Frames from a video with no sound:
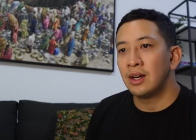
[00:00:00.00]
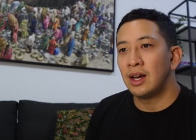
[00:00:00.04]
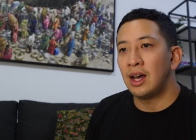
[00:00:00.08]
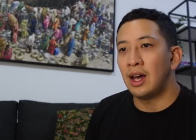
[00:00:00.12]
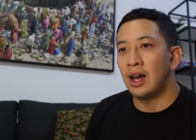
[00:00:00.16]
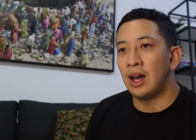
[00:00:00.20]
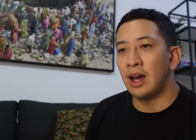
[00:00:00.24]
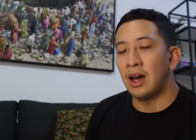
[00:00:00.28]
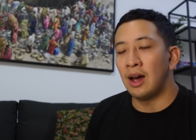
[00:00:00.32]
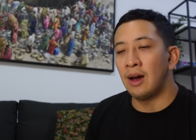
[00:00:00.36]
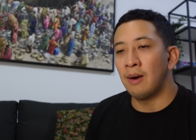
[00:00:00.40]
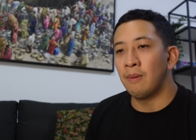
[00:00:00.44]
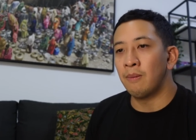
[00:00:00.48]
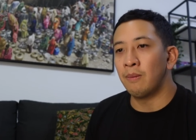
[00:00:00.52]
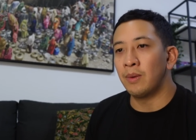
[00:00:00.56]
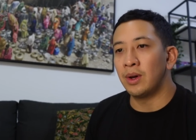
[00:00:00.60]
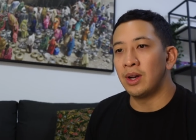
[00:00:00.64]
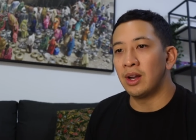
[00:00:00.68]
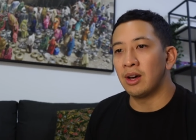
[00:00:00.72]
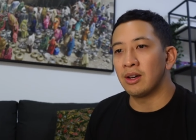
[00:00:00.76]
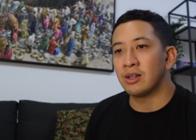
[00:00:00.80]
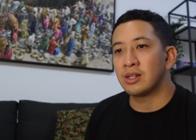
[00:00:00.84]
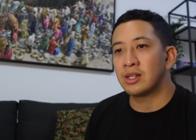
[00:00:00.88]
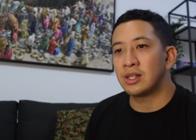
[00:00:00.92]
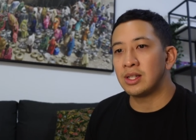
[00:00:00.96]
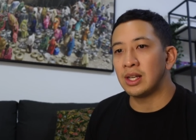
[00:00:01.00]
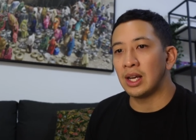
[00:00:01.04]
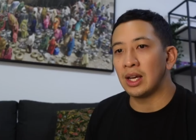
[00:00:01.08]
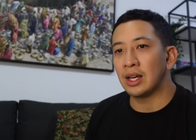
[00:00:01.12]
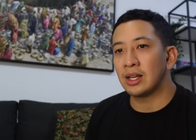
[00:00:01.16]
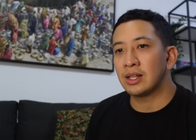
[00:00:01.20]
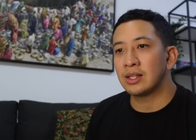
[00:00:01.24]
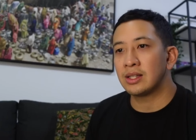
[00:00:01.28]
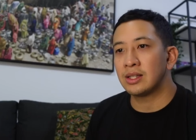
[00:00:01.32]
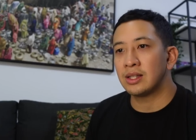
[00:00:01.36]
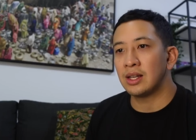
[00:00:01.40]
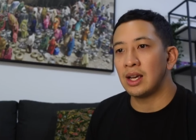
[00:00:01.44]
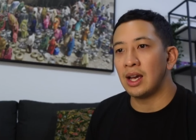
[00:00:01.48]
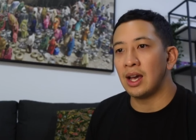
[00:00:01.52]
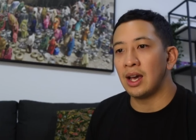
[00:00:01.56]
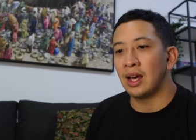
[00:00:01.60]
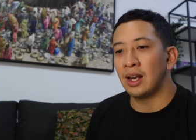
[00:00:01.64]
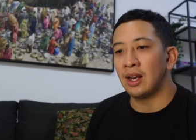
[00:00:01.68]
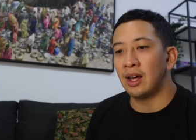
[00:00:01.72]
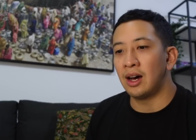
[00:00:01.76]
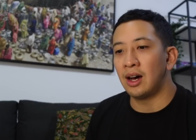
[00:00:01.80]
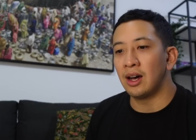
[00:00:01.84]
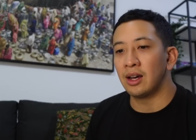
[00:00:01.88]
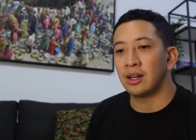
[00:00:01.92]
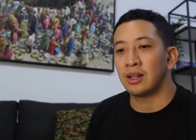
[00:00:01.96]
um, when I was six,
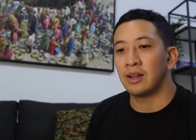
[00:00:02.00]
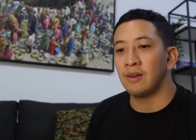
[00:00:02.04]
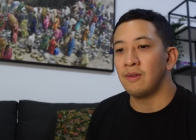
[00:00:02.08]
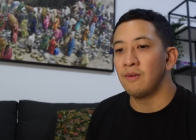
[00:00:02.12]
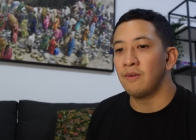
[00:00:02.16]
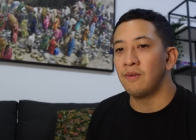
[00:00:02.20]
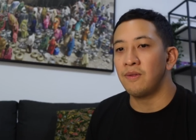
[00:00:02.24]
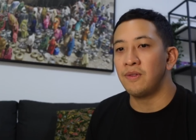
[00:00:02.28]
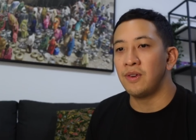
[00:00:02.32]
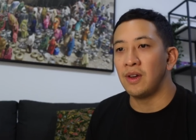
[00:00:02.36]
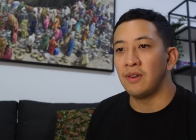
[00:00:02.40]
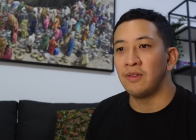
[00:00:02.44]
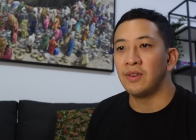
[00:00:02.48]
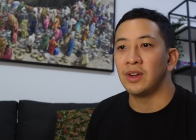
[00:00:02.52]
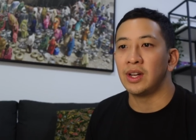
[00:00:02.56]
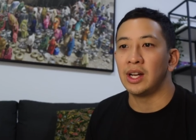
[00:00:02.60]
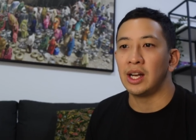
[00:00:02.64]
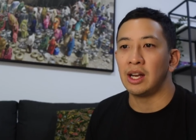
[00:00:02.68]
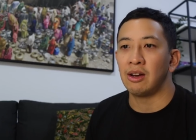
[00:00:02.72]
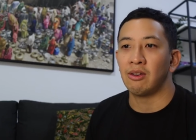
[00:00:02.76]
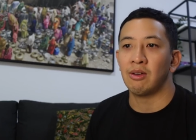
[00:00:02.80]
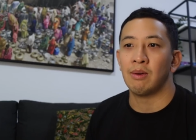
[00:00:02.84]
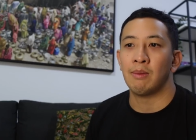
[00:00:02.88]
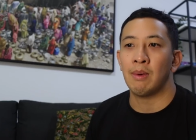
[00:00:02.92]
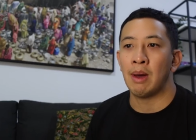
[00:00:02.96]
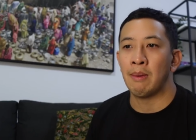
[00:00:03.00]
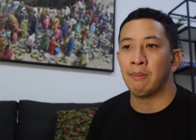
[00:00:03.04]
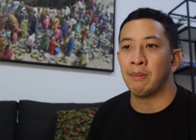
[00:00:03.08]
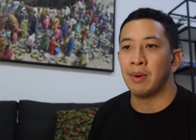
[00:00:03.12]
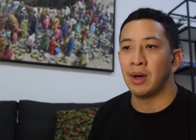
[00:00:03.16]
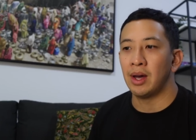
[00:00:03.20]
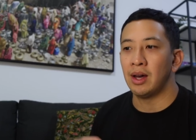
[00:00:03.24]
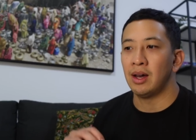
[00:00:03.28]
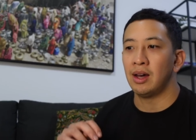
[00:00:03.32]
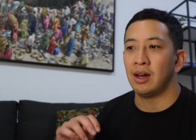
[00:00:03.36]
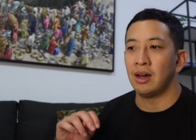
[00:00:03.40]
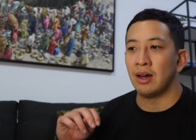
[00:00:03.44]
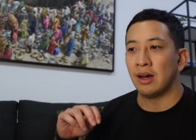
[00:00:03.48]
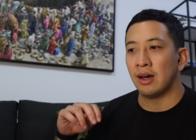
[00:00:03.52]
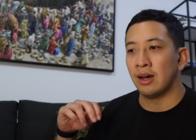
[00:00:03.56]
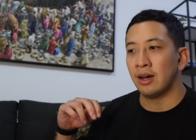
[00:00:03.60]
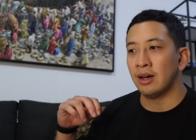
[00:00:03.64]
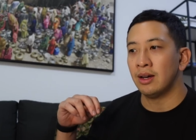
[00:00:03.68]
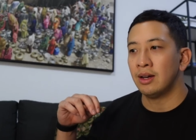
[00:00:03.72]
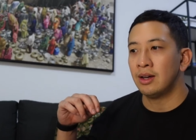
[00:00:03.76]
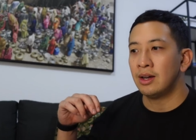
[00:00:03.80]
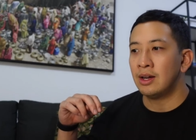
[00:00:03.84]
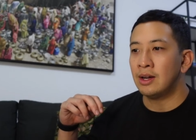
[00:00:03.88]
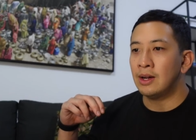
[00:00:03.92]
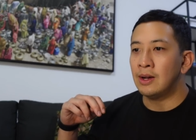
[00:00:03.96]
and I can vividly remember
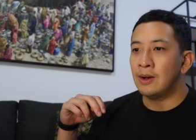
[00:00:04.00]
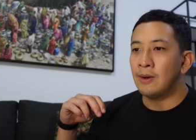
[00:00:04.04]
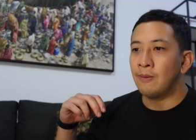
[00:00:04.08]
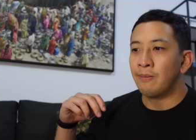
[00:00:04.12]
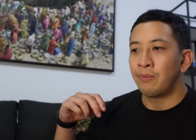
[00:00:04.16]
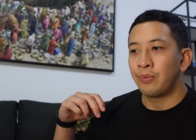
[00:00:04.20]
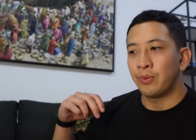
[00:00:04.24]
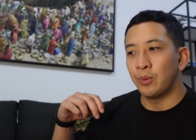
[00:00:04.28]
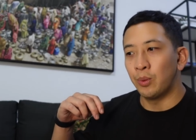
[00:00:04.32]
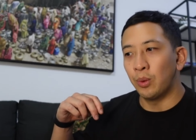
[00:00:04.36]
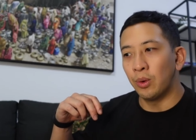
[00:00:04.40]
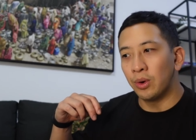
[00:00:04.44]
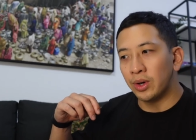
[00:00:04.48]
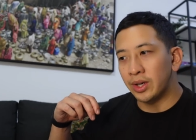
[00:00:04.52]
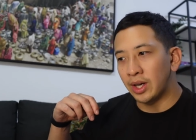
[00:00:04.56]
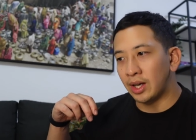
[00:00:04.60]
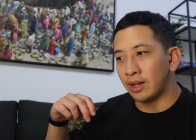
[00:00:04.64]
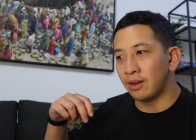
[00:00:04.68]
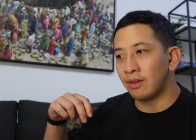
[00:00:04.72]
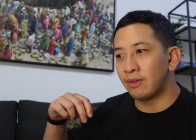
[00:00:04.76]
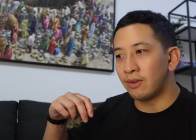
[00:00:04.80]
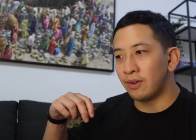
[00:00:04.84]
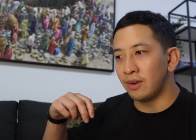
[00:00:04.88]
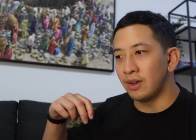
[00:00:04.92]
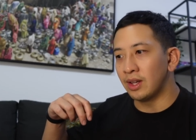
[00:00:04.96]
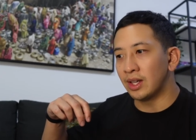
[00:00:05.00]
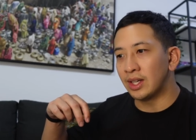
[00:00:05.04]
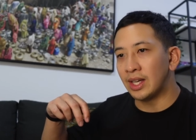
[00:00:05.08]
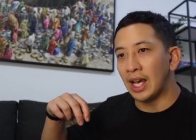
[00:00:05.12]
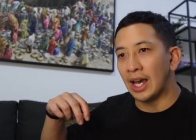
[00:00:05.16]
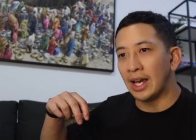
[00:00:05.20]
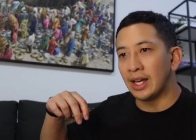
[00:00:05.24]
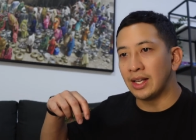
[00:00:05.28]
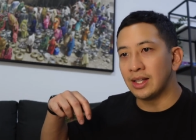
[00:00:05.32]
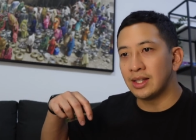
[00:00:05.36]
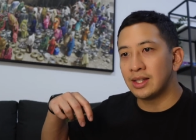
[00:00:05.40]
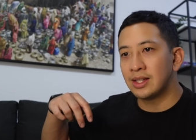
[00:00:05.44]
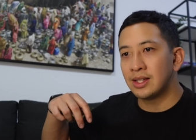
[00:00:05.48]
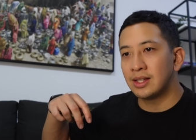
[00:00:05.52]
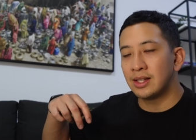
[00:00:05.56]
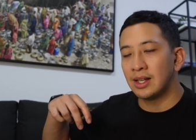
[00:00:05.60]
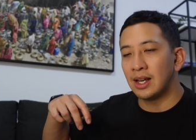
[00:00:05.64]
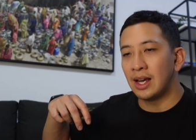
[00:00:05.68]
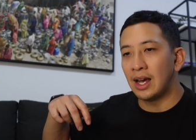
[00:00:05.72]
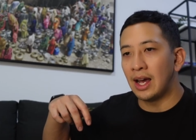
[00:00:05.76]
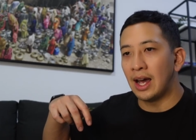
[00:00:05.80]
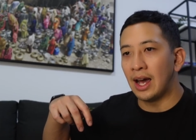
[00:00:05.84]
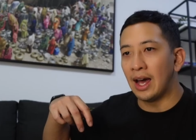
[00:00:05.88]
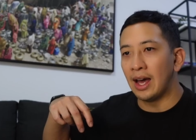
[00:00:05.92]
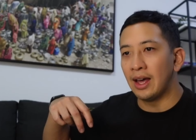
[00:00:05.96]
her walking through the gates
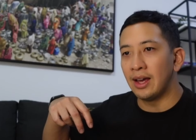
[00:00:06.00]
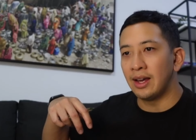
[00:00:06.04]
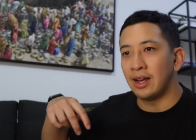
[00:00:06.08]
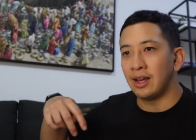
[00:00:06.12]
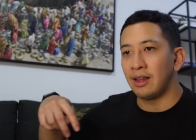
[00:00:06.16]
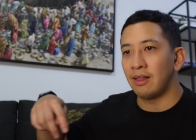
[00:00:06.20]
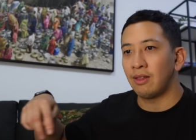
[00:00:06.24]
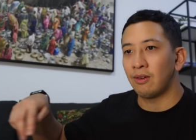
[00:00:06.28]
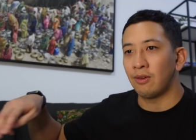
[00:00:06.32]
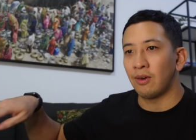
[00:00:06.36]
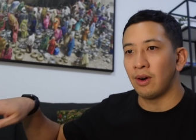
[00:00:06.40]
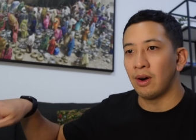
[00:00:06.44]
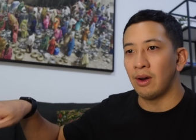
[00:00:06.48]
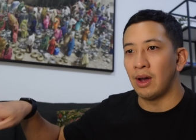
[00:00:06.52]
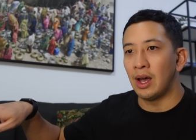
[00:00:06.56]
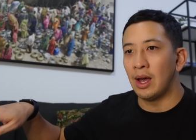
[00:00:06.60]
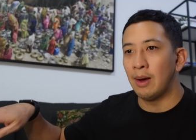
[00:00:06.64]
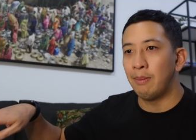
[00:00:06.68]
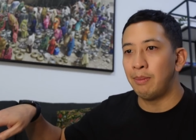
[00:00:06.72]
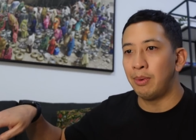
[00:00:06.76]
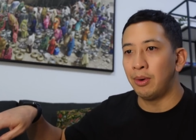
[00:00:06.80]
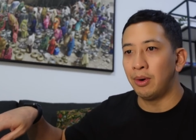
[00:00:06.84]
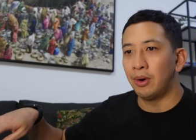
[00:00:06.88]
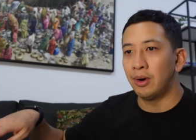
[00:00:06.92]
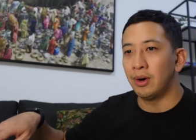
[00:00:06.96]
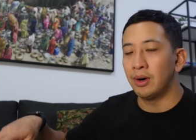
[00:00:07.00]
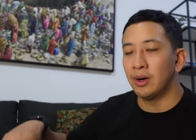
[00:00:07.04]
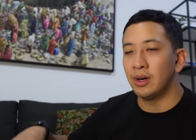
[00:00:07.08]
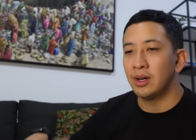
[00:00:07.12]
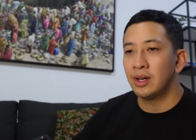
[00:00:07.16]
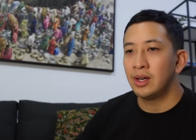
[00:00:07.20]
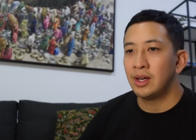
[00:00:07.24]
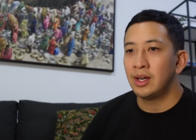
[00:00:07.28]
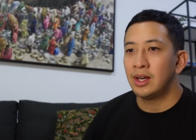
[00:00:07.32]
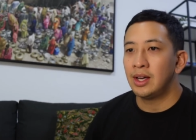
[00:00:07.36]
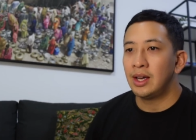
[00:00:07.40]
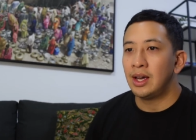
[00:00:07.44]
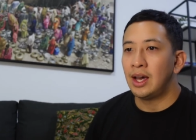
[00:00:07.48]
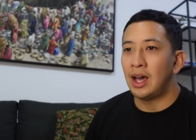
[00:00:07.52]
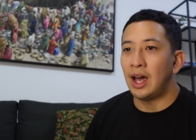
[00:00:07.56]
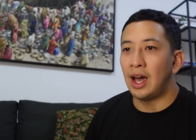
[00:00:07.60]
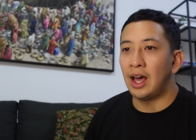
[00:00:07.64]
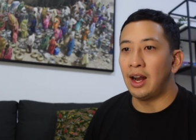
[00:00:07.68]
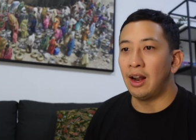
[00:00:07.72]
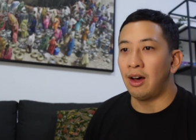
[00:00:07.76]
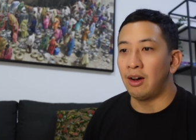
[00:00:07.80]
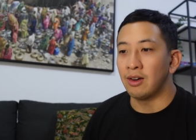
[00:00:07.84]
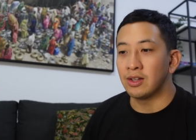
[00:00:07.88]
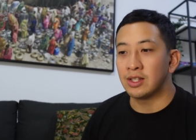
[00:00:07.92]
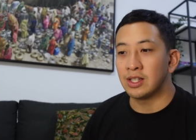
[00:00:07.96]
at Heathrow Airport,
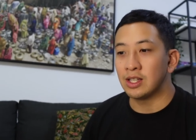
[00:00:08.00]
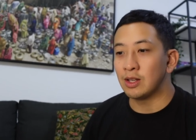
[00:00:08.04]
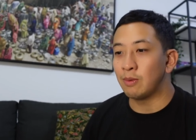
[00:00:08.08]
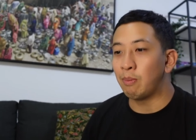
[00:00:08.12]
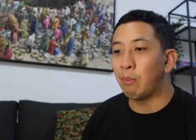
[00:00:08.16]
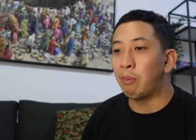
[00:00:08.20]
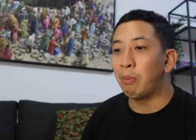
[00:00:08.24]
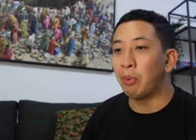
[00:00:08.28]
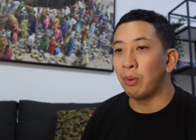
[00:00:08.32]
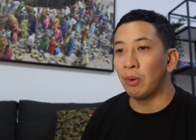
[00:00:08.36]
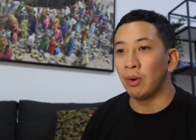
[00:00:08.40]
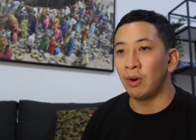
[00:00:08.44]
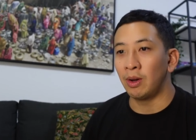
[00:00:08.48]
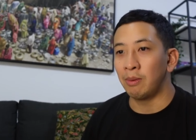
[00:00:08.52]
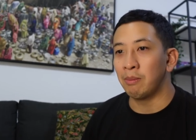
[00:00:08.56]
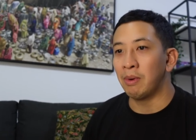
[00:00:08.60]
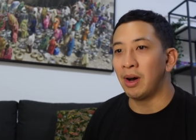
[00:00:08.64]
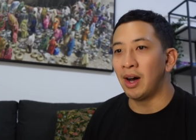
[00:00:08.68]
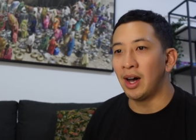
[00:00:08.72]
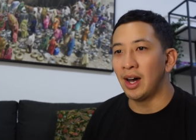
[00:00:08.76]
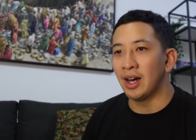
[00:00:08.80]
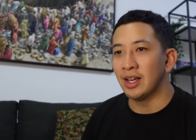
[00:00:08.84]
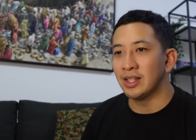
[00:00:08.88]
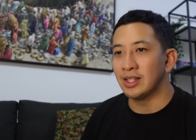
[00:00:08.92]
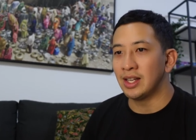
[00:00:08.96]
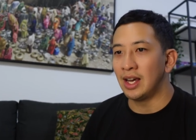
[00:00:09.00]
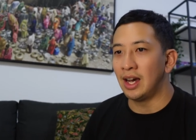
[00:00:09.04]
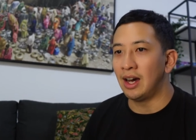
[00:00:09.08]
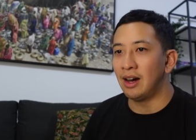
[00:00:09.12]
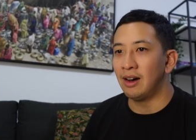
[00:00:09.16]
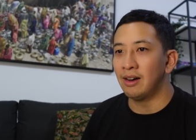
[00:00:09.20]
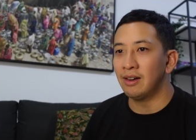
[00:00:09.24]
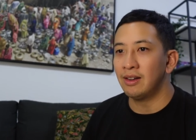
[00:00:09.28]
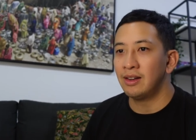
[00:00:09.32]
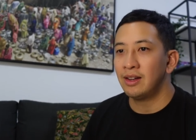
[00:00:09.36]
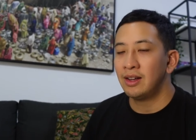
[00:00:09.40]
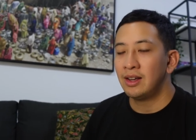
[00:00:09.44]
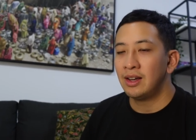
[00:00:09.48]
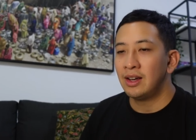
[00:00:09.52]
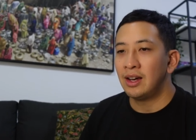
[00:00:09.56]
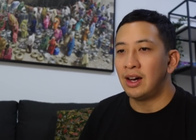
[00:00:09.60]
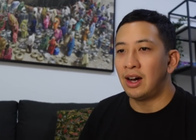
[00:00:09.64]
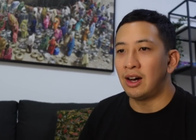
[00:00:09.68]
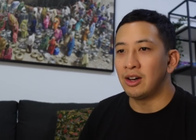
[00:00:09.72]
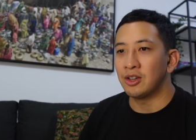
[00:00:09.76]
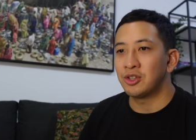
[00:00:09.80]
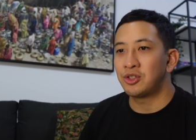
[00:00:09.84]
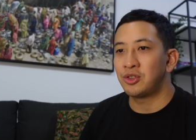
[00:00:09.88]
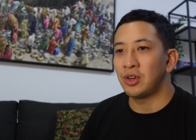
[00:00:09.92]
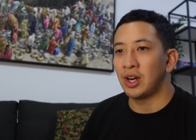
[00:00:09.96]
and I was just bawling my eyes out.
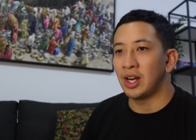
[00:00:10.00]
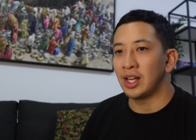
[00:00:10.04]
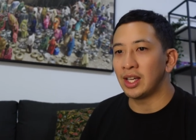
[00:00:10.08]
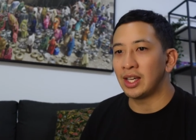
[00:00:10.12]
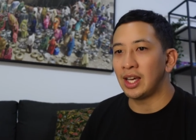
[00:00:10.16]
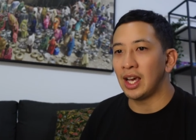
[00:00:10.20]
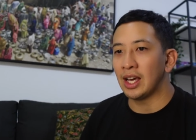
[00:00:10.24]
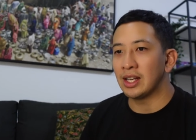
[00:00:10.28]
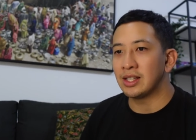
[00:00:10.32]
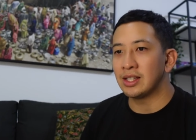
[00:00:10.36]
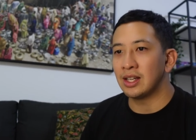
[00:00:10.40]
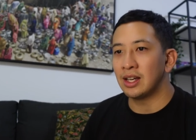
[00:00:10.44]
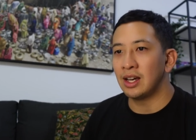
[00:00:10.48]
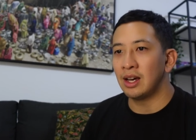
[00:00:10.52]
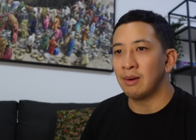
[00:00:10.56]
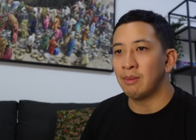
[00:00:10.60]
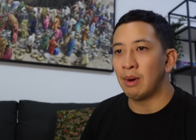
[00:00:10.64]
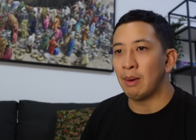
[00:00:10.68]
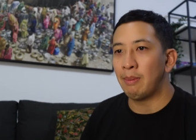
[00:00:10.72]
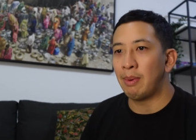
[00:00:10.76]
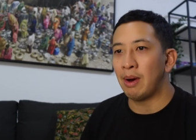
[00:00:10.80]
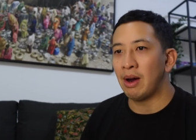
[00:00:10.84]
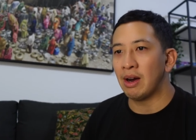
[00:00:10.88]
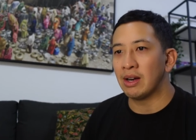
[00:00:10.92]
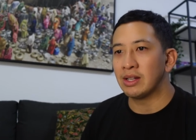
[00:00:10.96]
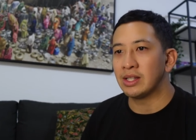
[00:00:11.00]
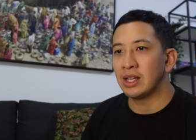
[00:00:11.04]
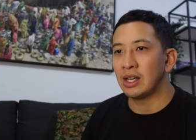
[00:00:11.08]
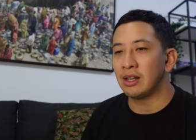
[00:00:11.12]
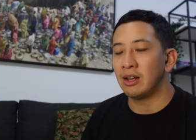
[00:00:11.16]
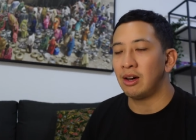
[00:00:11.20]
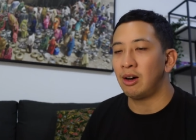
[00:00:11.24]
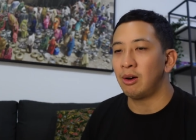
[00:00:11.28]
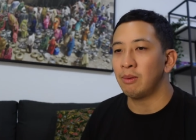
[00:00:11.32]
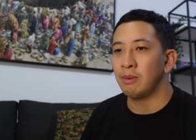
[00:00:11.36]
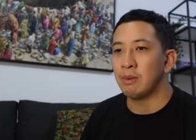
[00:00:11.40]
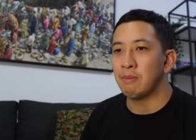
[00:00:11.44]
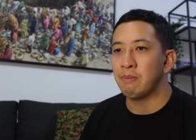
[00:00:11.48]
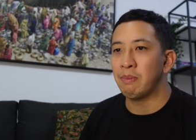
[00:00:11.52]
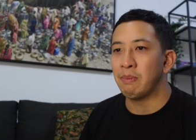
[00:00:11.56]
I was trying to get to her, my parents had to hold me